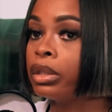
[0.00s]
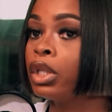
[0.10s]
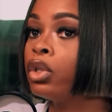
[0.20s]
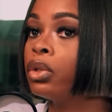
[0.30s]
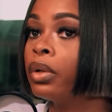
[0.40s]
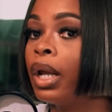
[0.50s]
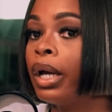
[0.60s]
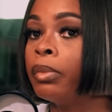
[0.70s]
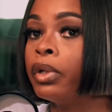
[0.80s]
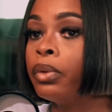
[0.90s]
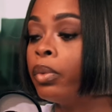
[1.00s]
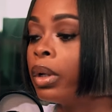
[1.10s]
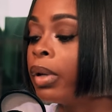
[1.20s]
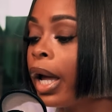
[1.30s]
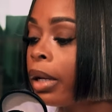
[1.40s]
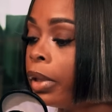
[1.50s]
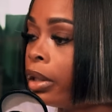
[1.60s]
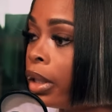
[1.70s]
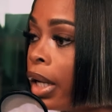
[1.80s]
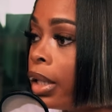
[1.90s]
social climate where black men are not